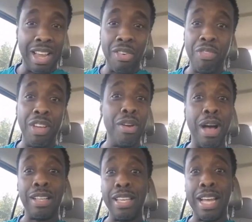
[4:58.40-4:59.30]
Every
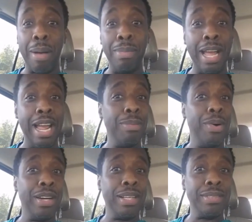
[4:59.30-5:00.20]
video out there got my
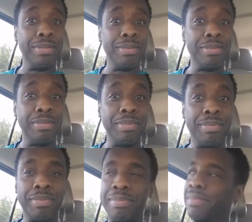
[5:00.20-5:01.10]
name on it.
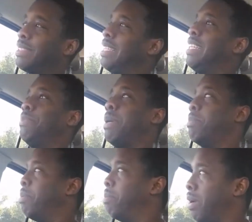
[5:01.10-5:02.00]
These
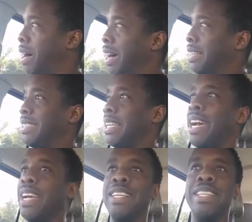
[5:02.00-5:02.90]
people, boy, I
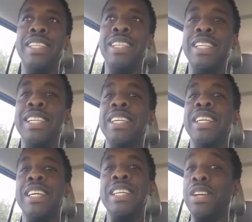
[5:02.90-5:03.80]
tell you.
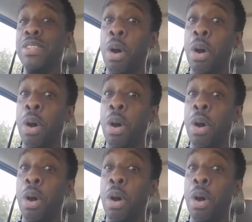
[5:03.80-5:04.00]
You